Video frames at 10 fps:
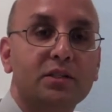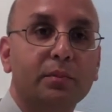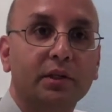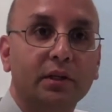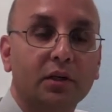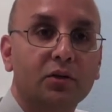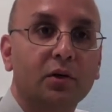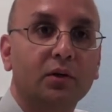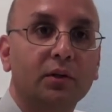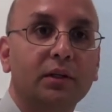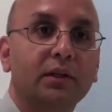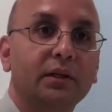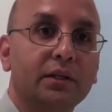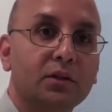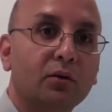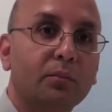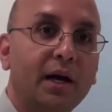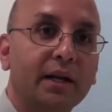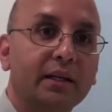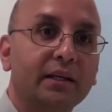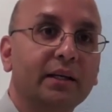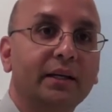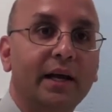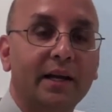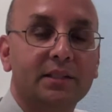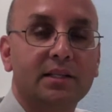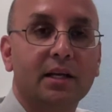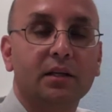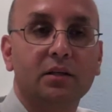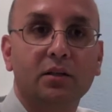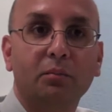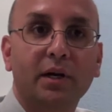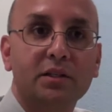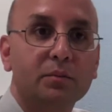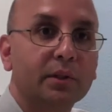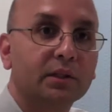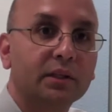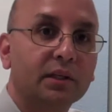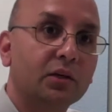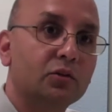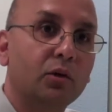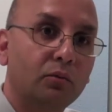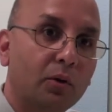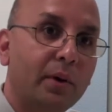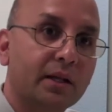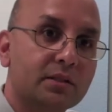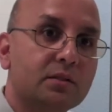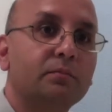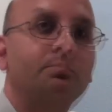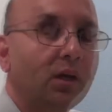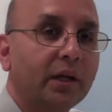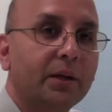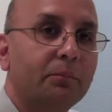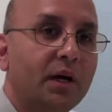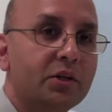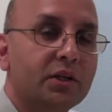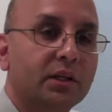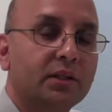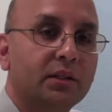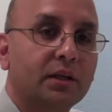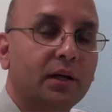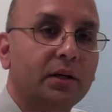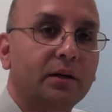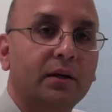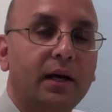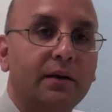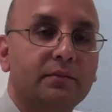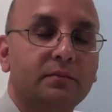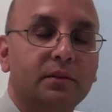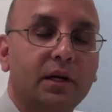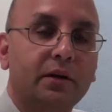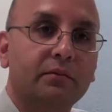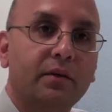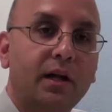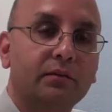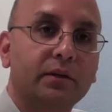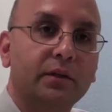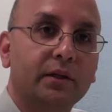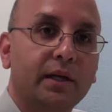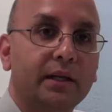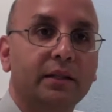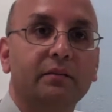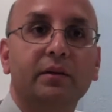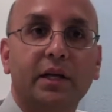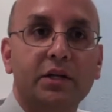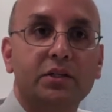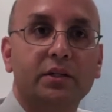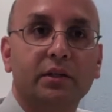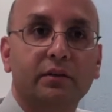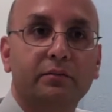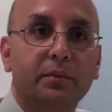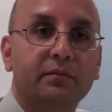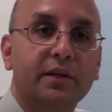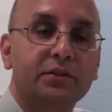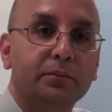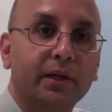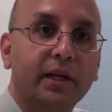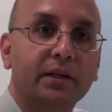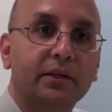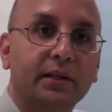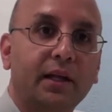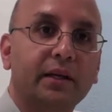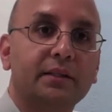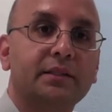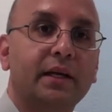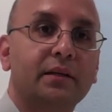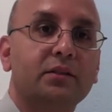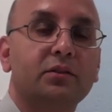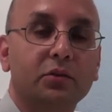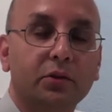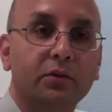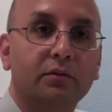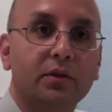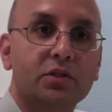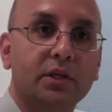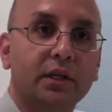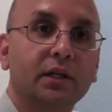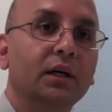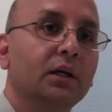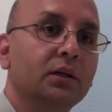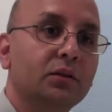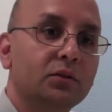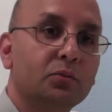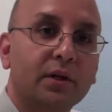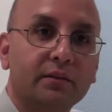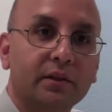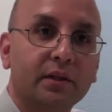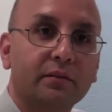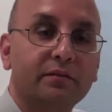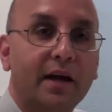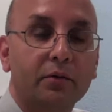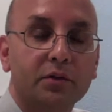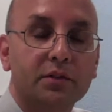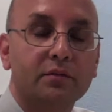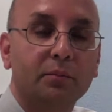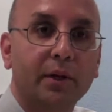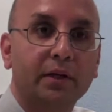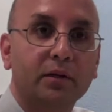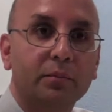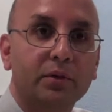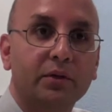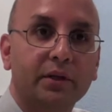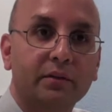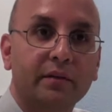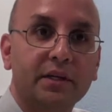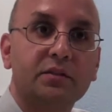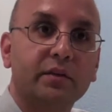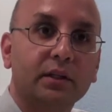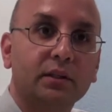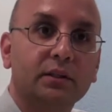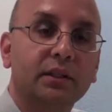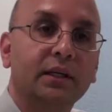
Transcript: ability to control its own body and extend it to the brain's ability to control robots. The Walk Again Project, uh, I got involved in at the invitation of Professor Miguel Nicolelis at Duke University, who's one of the founders of the brain-computer interface field.